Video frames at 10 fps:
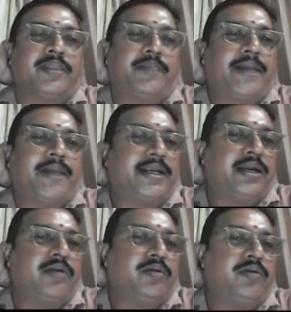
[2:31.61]
the
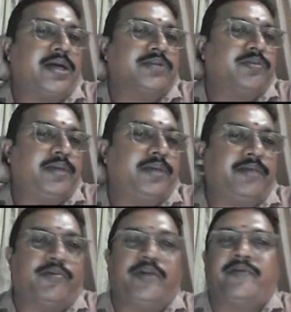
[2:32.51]
patent law has to be
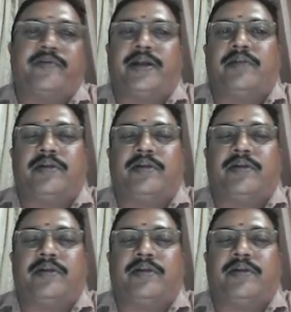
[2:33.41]
modified,